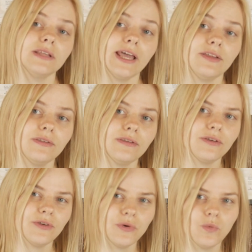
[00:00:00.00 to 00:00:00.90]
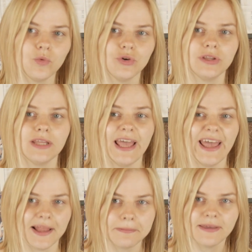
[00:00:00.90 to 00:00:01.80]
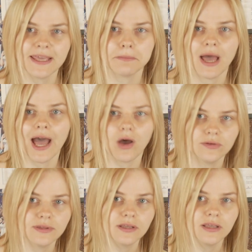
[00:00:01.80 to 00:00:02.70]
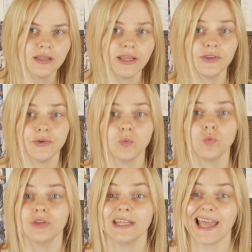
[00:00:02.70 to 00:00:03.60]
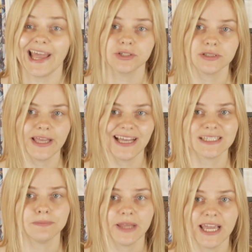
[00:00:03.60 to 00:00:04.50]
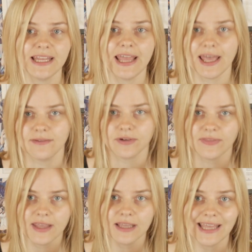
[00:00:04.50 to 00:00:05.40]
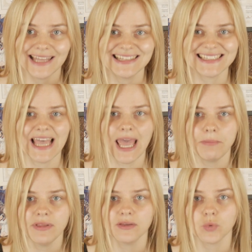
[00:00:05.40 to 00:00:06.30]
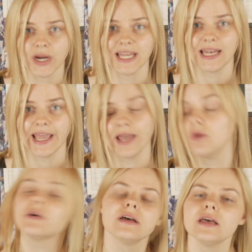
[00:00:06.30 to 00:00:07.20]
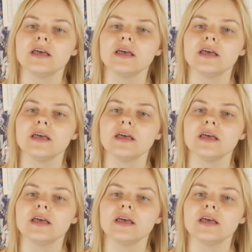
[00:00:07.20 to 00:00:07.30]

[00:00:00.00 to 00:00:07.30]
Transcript: that you would help him out, that you would actually explain everything that is happening right now.